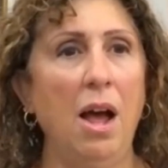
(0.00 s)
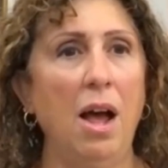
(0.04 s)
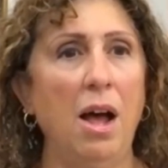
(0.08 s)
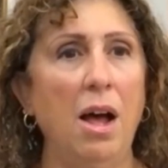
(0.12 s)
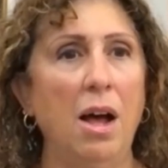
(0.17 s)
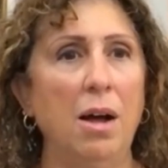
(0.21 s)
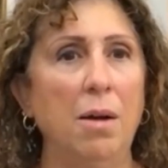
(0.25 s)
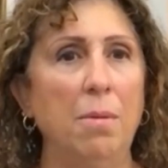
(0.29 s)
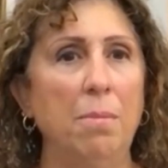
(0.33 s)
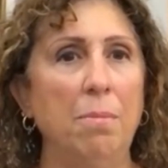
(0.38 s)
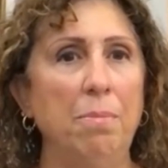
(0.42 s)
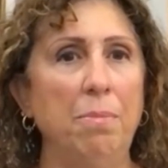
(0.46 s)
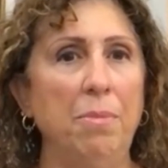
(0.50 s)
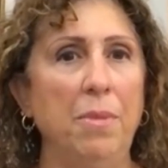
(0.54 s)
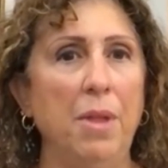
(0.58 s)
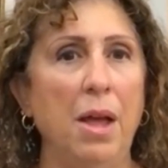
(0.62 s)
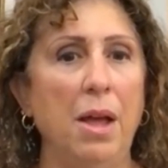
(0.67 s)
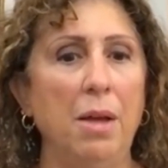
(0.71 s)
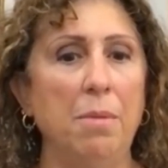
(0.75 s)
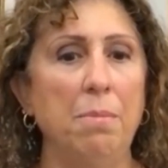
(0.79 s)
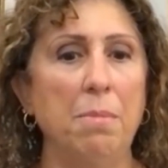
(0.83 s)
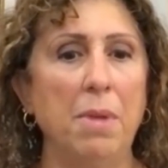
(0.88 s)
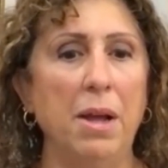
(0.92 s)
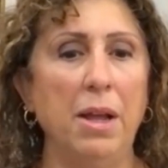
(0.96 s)

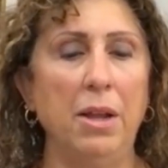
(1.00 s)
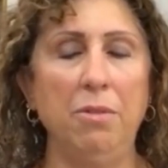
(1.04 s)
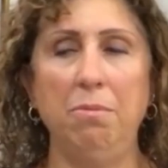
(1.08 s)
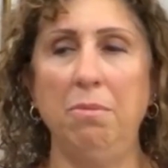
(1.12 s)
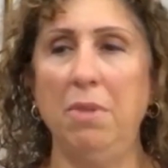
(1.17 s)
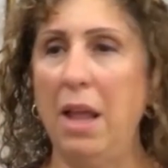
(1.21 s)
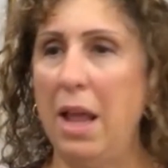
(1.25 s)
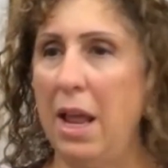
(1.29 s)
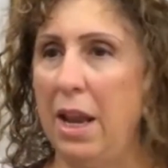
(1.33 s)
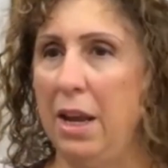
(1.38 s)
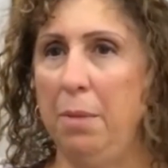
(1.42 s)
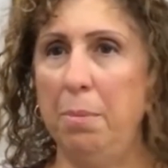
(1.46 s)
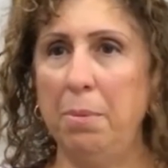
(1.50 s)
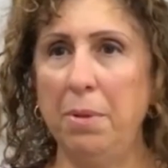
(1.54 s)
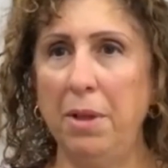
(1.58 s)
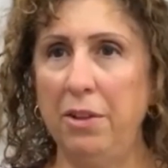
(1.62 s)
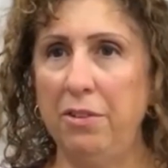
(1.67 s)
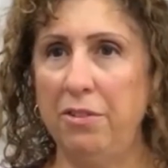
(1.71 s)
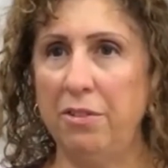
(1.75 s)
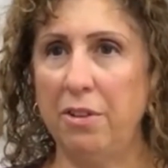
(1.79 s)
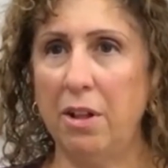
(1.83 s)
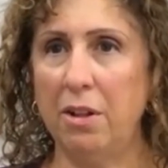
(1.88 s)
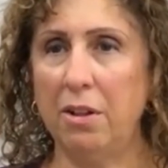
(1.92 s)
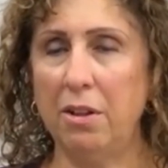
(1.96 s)
Any
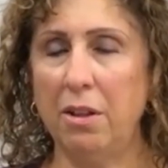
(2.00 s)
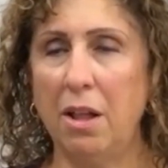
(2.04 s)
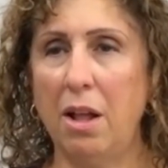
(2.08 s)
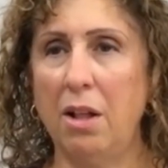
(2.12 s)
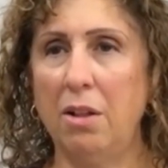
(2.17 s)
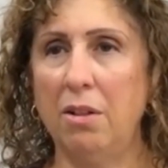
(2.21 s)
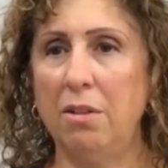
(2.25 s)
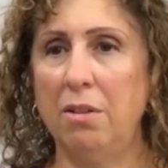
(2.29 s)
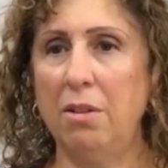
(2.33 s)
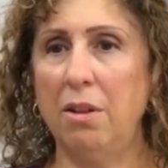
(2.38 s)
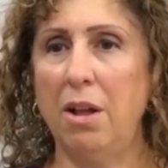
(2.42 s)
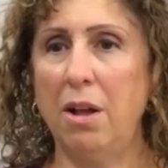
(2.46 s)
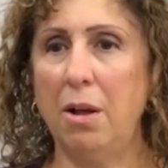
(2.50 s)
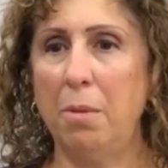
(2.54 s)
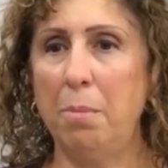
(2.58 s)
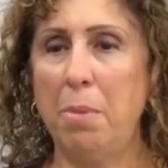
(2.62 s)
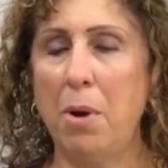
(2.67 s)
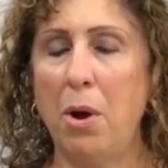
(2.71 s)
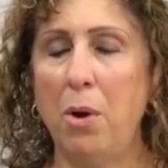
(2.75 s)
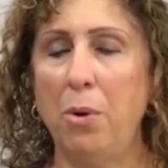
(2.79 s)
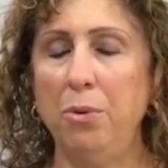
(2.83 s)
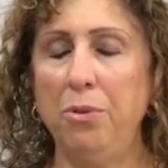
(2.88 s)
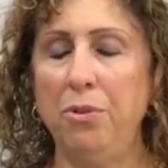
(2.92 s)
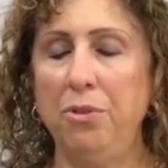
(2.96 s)
place I'll
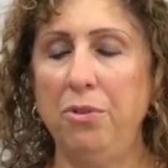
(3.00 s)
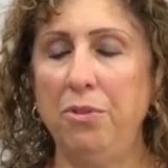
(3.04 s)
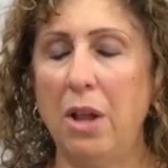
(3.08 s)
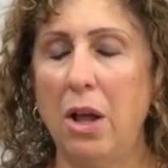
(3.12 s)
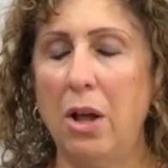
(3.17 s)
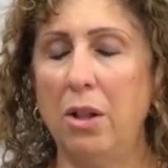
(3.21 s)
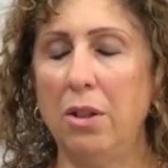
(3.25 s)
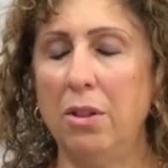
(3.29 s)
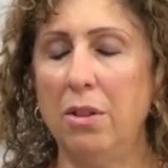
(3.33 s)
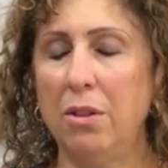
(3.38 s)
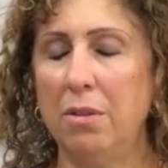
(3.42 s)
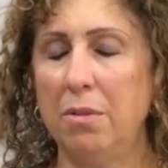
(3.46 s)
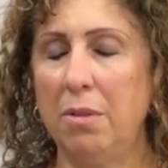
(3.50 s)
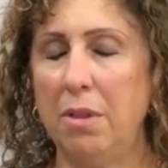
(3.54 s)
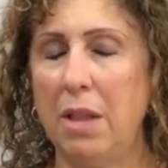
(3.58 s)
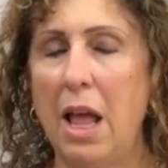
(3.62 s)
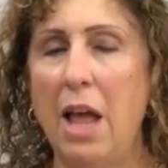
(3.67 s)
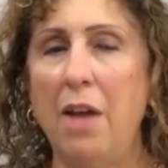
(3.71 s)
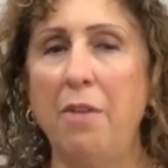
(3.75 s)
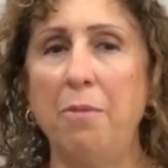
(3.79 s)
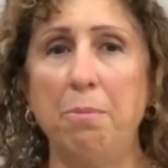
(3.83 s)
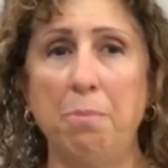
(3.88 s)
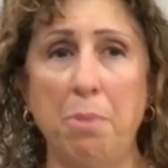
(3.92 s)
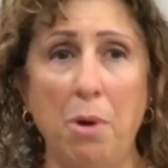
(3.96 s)
post, I'll
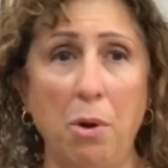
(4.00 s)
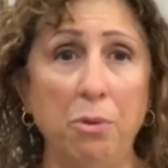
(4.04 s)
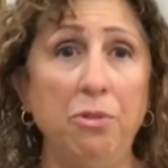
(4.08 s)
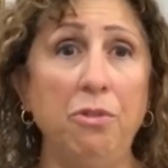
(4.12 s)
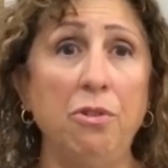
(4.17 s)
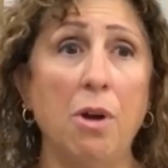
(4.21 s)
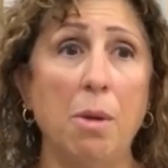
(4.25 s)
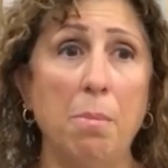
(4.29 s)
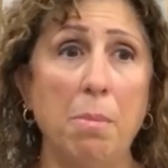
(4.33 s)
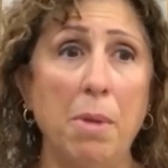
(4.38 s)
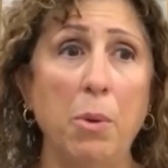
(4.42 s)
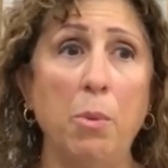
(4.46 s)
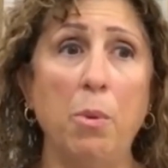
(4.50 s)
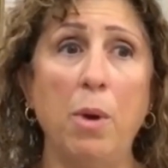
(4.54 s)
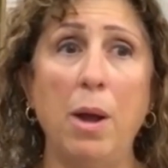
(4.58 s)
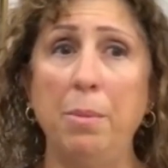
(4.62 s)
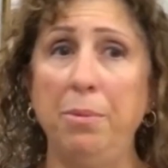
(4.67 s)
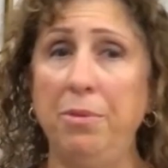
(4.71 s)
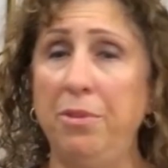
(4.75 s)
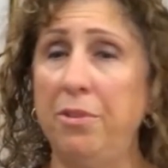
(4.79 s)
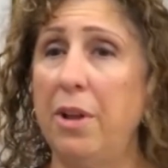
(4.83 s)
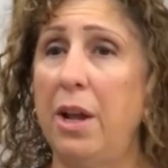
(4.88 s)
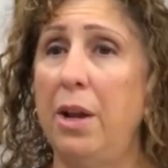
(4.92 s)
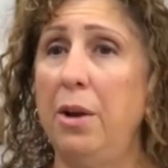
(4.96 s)
have post on my
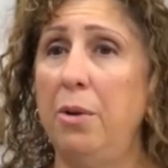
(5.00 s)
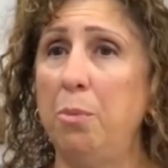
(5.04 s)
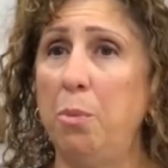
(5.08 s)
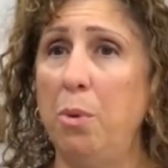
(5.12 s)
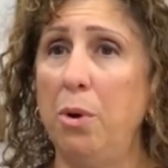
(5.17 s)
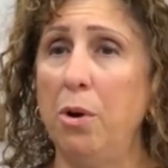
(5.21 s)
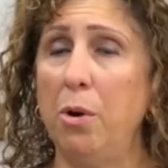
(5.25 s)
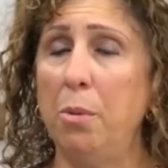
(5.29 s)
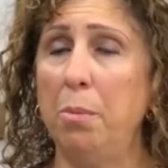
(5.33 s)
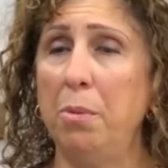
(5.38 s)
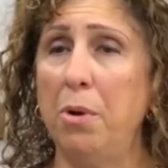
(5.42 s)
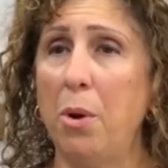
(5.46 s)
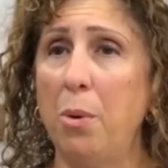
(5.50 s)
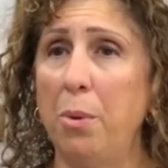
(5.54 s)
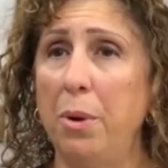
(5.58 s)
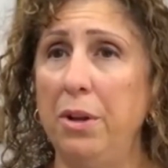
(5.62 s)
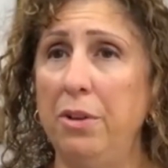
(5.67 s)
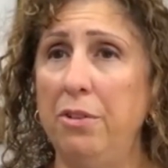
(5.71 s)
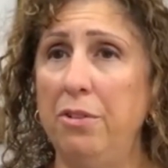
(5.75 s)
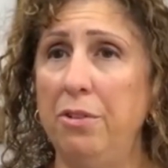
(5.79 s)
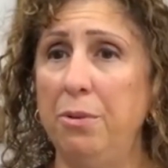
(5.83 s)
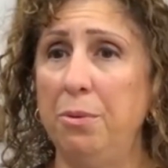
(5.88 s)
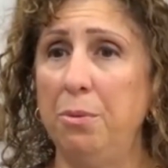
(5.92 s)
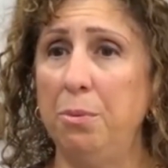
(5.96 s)
website where I'm
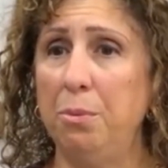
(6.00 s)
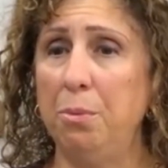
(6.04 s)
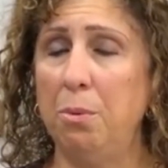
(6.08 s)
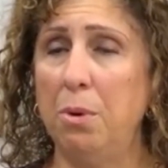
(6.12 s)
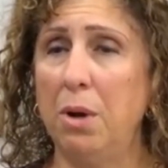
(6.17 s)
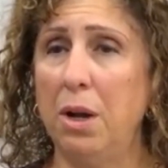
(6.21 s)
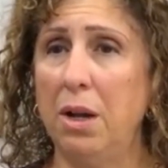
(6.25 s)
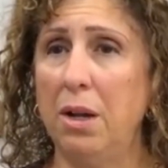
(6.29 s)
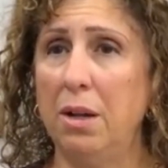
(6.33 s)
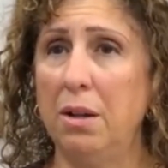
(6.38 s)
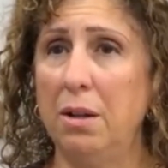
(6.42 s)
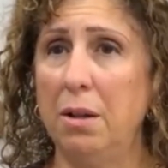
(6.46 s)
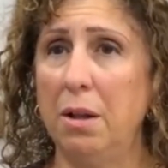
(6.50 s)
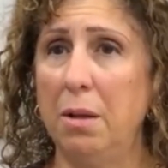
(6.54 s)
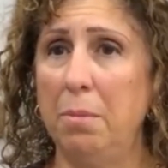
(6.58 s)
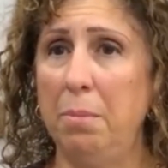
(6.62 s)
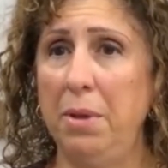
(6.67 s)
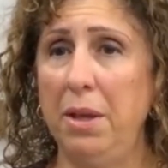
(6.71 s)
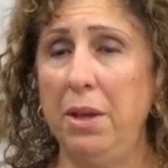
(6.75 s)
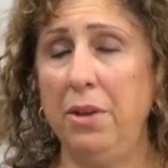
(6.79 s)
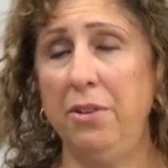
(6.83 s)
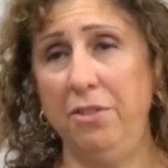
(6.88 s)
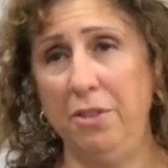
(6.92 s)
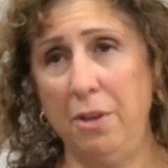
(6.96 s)
going to
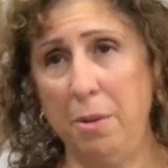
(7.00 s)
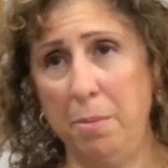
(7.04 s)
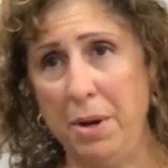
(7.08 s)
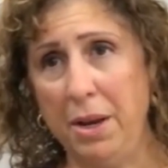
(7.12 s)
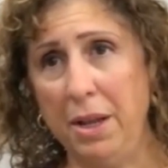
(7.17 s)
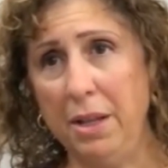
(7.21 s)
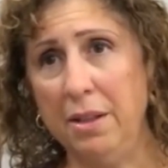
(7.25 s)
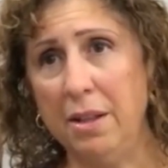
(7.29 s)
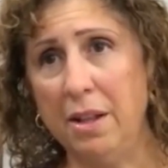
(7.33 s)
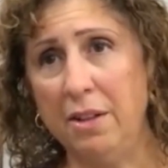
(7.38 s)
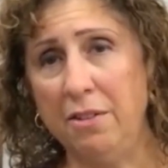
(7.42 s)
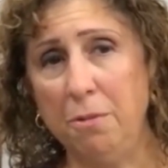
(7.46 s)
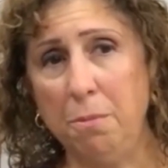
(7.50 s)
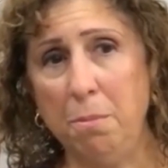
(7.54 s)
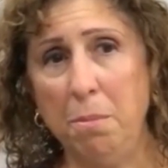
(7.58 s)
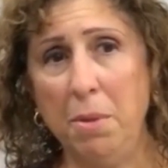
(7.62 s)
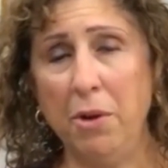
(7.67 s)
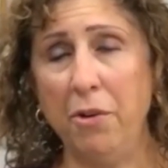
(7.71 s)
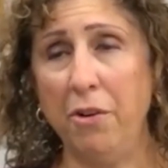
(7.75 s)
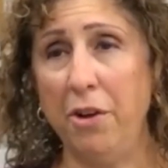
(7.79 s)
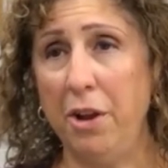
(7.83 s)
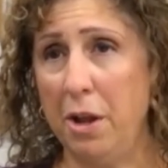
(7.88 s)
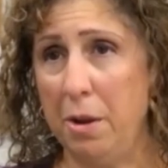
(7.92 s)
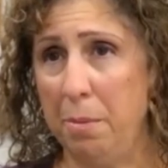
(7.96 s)
be exhibiting. That's
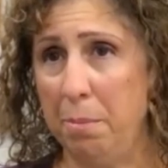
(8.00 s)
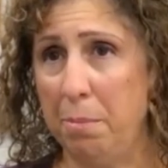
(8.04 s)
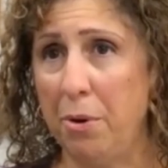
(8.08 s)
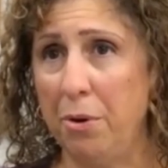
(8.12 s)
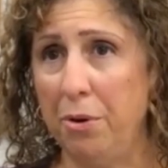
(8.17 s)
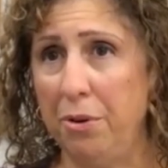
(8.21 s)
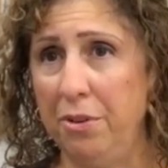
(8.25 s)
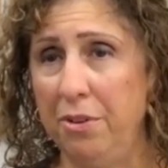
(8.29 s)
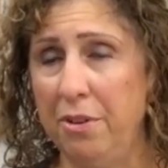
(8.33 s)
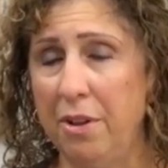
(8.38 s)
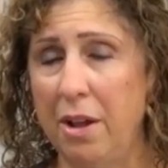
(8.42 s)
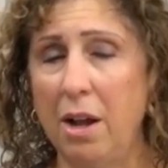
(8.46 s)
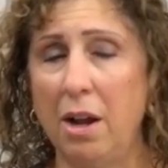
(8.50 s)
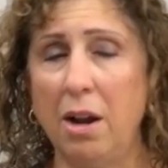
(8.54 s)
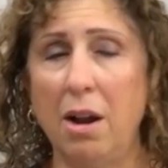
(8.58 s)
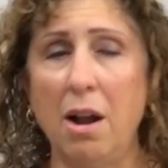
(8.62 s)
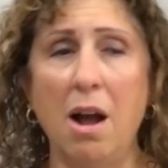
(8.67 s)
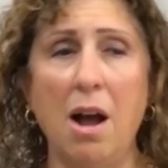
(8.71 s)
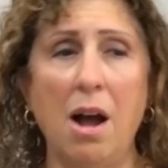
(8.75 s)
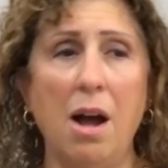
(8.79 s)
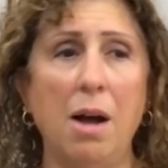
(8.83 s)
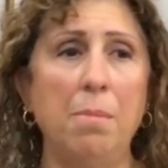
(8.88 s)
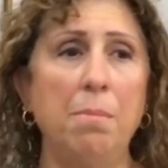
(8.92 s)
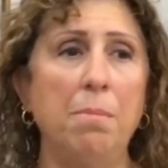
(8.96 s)

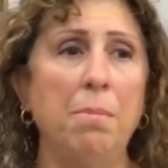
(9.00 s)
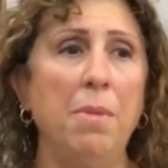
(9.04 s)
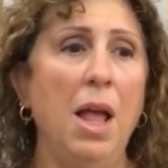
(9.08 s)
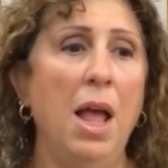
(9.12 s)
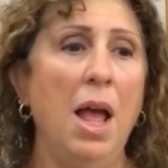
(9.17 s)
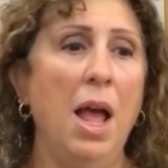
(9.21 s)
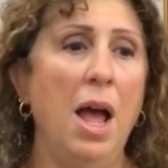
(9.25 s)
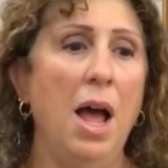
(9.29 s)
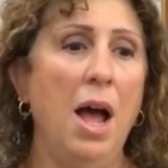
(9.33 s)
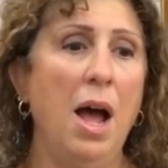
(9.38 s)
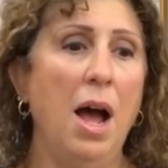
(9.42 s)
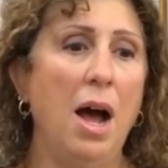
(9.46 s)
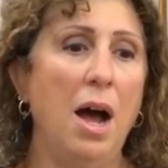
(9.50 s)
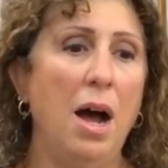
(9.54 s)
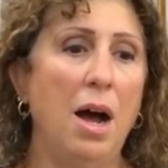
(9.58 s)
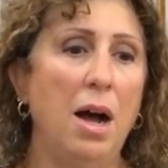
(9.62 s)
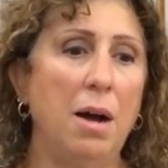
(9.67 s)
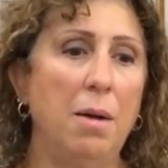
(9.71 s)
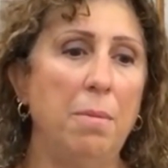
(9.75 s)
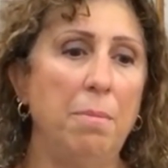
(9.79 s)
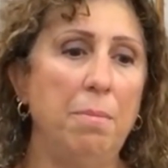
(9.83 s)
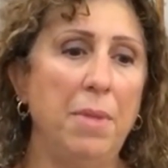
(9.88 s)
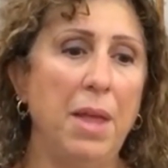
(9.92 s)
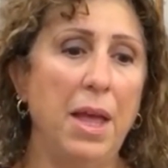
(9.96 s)
MaryannBurton.com.
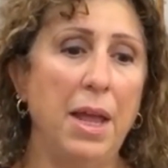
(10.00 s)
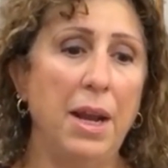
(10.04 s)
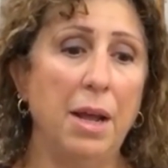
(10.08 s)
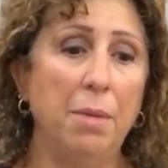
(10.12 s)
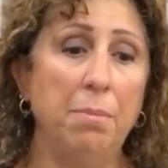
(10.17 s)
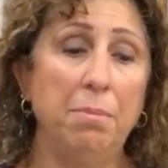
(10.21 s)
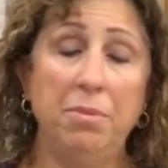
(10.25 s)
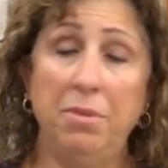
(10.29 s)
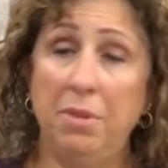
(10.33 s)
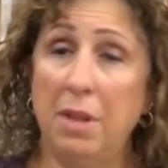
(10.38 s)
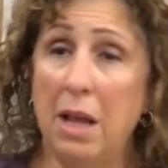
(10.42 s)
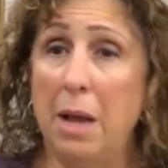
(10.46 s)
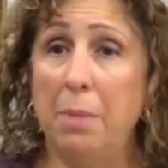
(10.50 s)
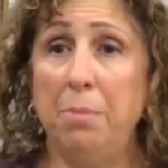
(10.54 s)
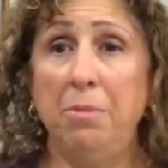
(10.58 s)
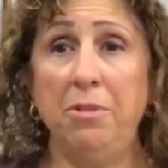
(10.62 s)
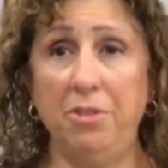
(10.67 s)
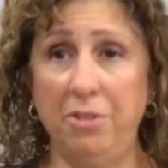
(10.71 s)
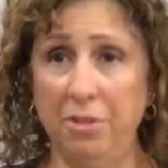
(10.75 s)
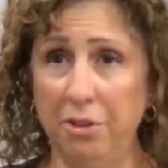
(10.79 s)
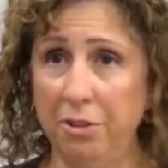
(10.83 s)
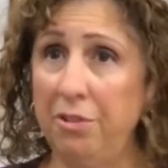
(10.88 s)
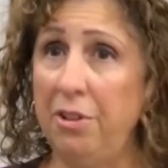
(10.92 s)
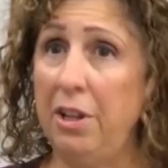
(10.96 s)
And I'm
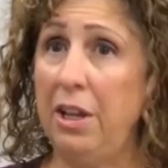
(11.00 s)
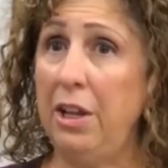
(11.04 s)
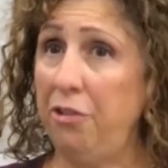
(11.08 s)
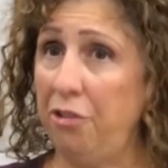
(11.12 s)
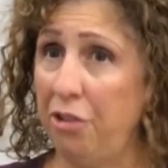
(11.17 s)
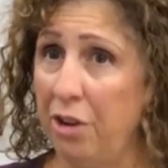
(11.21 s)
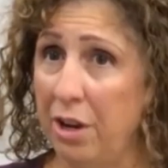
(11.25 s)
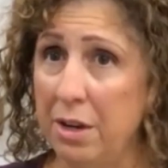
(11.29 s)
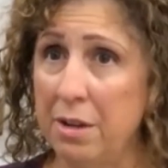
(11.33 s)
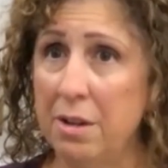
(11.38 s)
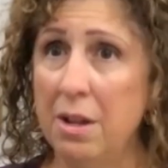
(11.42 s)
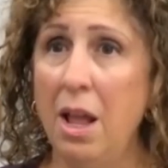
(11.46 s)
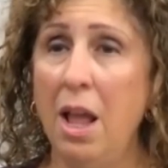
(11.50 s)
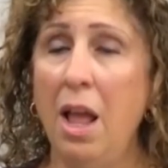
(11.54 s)
still teaching.